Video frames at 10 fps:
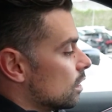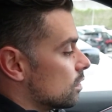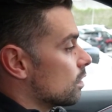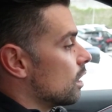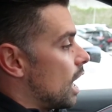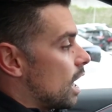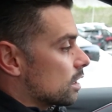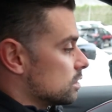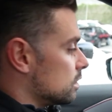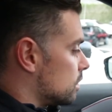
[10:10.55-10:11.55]
there are
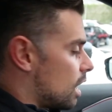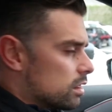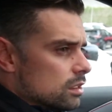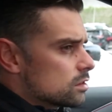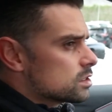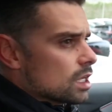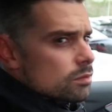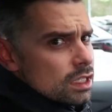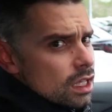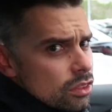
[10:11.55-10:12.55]
actually, I think there's
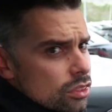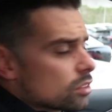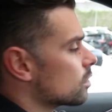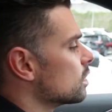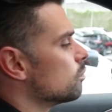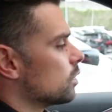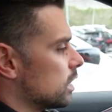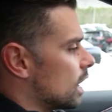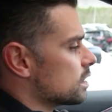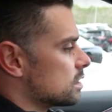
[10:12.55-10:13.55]
something like 30
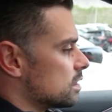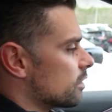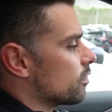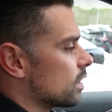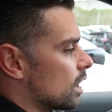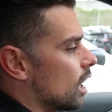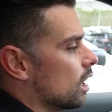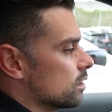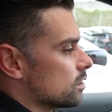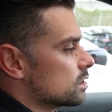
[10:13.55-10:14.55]
plus different
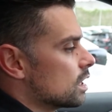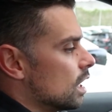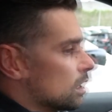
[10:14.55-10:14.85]
colors